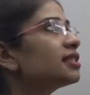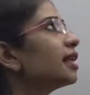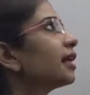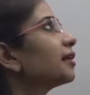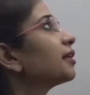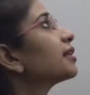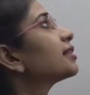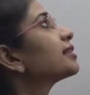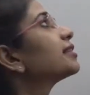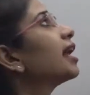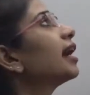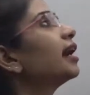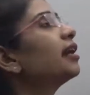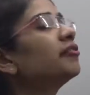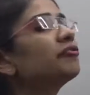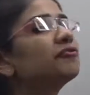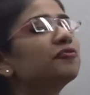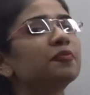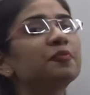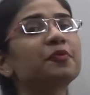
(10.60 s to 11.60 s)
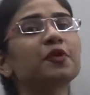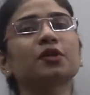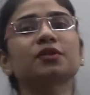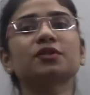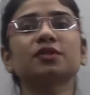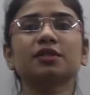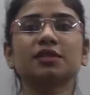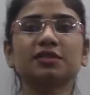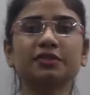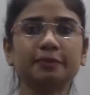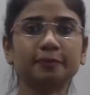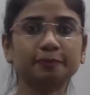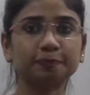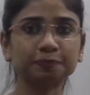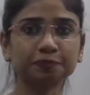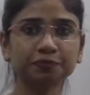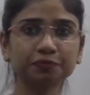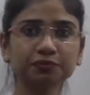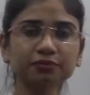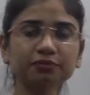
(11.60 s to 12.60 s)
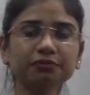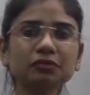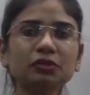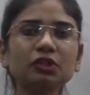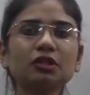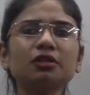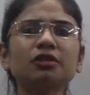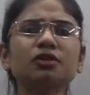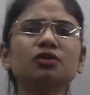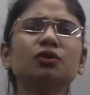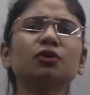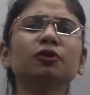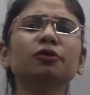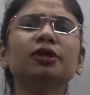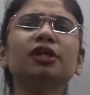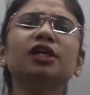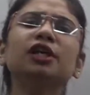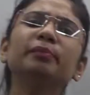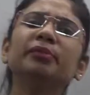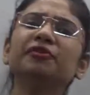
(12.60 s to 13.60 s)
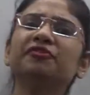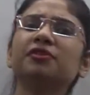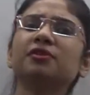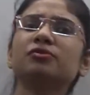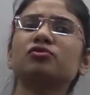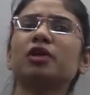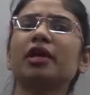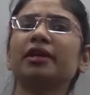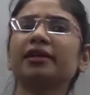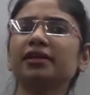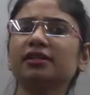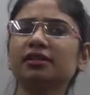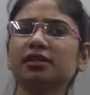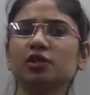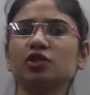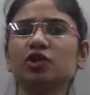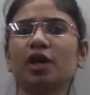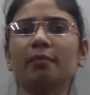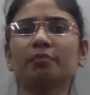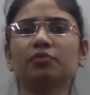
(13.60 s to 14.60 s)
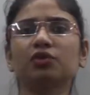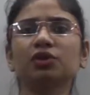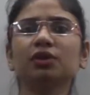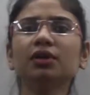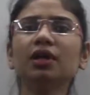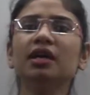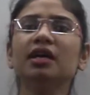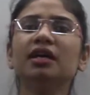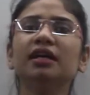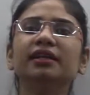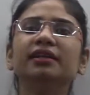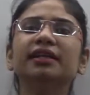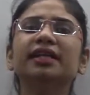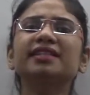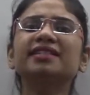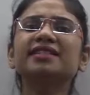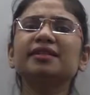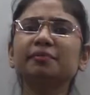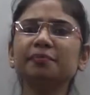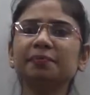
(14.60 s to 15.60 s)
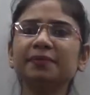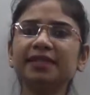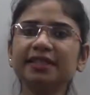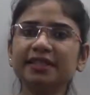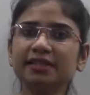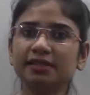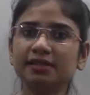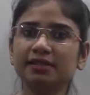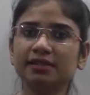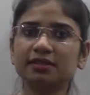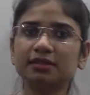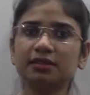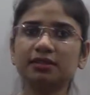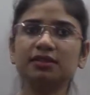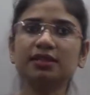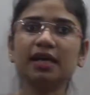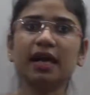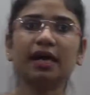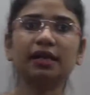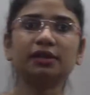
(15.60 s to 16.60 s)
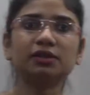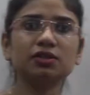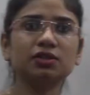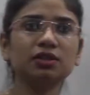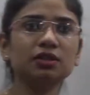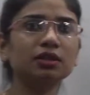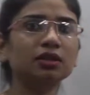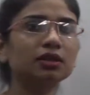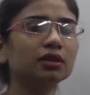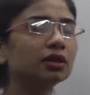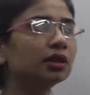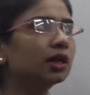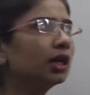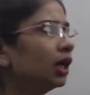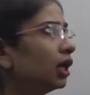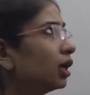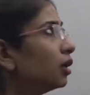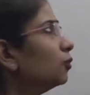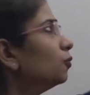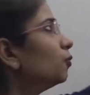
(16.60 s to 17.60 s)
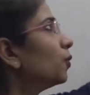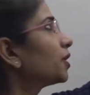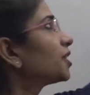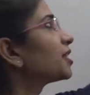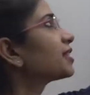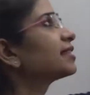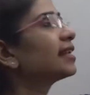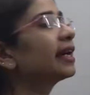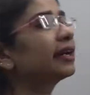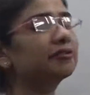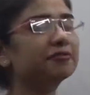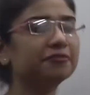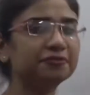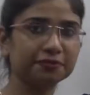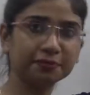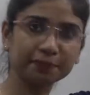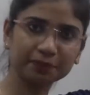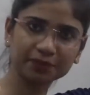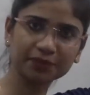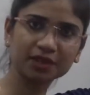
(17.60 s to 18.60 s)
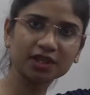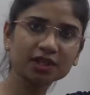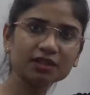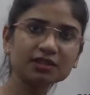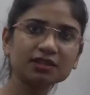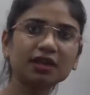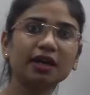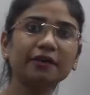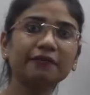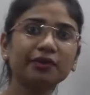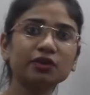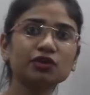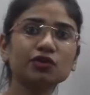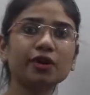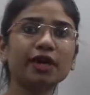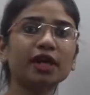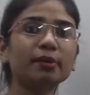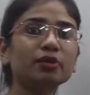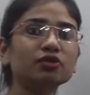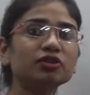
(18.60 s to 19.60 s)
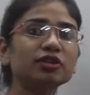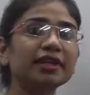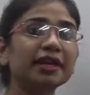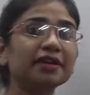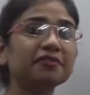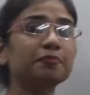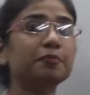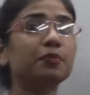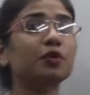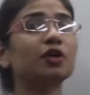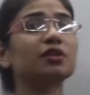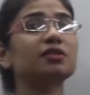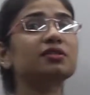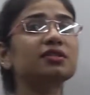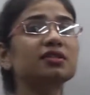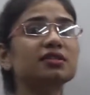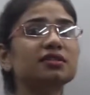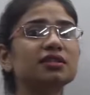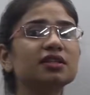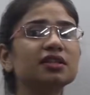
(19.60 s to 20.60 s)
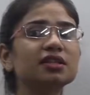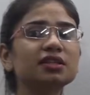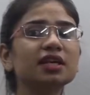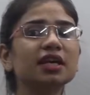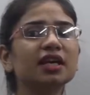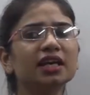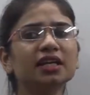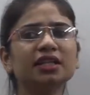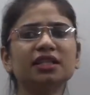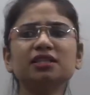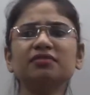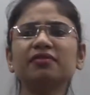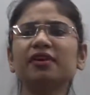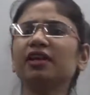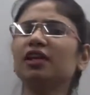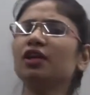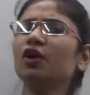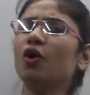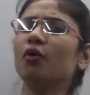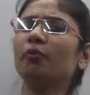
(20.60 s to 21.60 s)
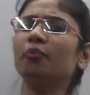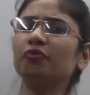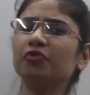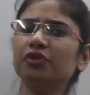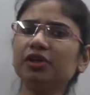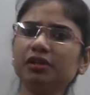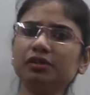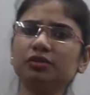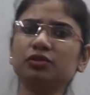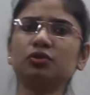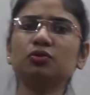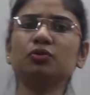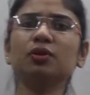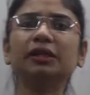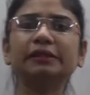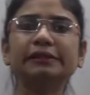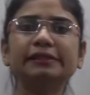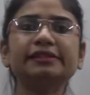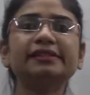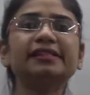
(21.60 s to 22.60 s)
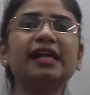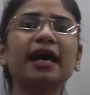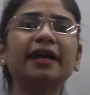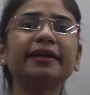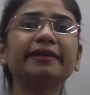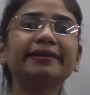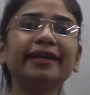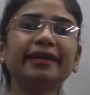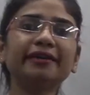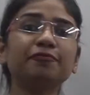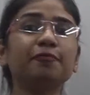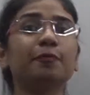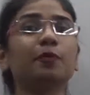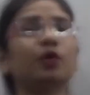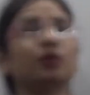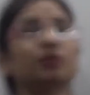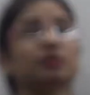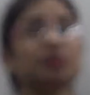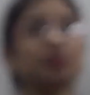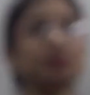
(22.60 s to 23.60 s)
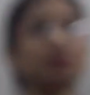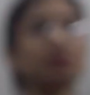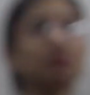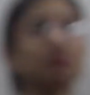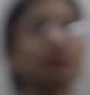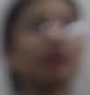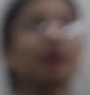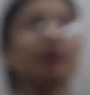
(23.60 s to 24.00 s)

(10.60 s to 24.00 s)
that is life process. So before starting the chapter, let's simply discuss that what is life. Yes, if we are talking about the life processes, it is very obvious to us that life processes